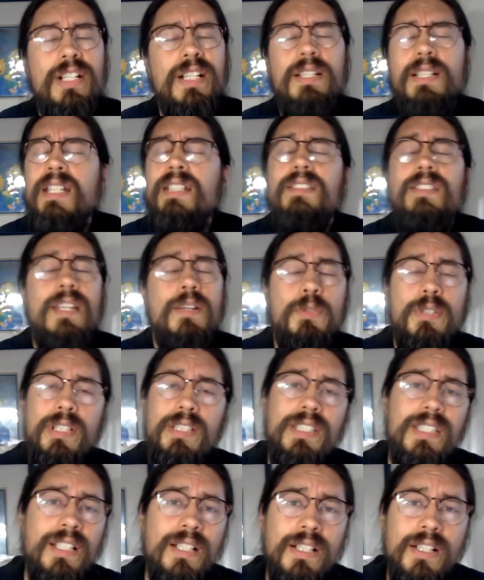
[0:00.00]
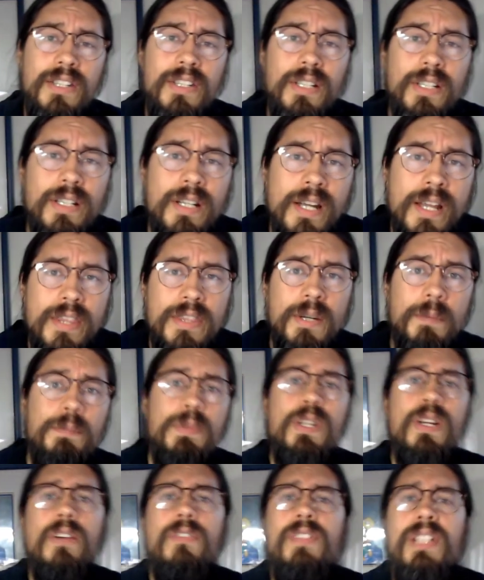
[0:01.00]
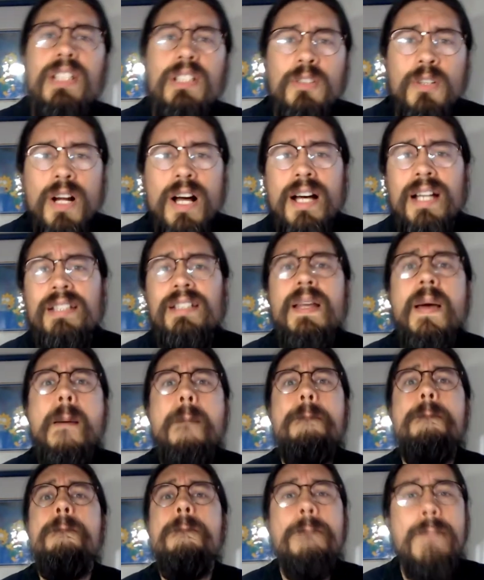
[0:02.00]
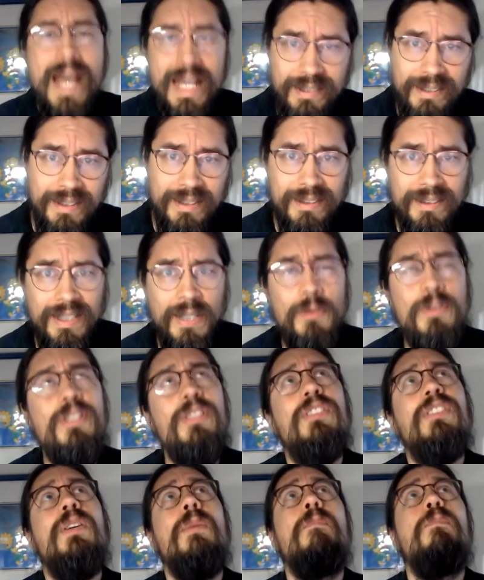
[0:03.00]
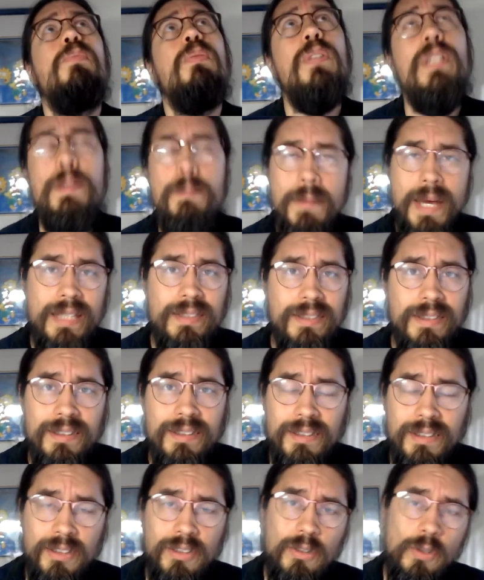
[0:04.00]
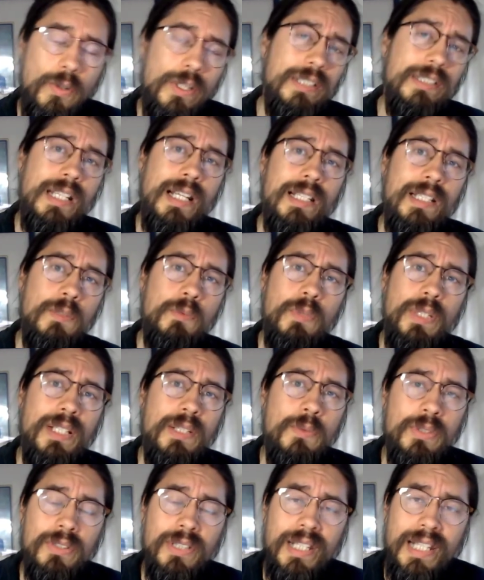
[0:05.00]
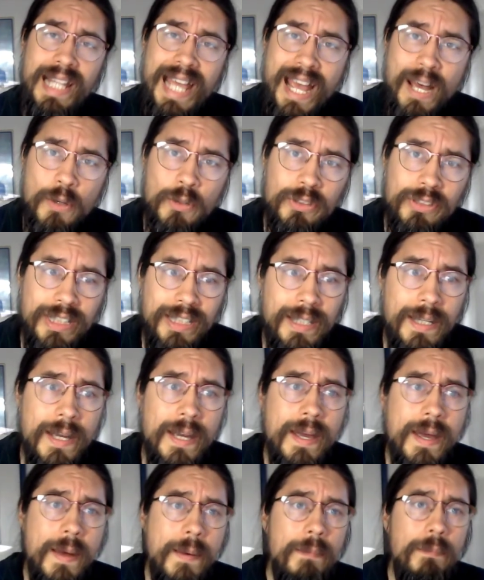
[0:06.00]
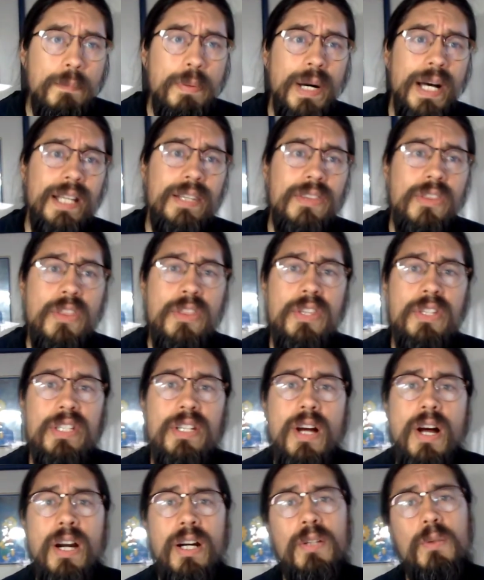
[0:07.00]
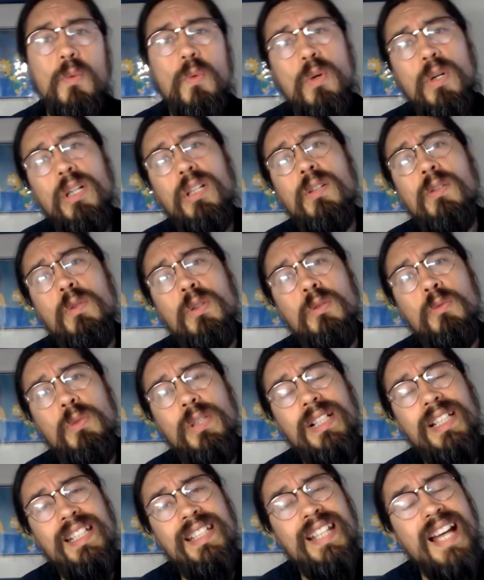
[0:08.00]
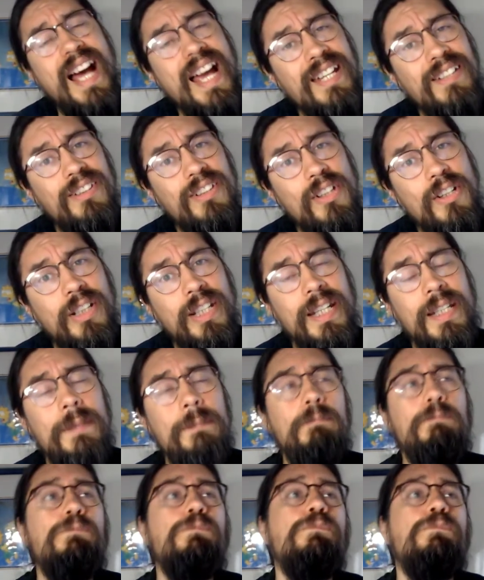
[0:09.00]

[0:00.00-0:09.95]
It, it, it, they're, they're, they're beautifully drawn messes. They were just complete messes. The storytelling really was lousy, but the artwork was really nice looking.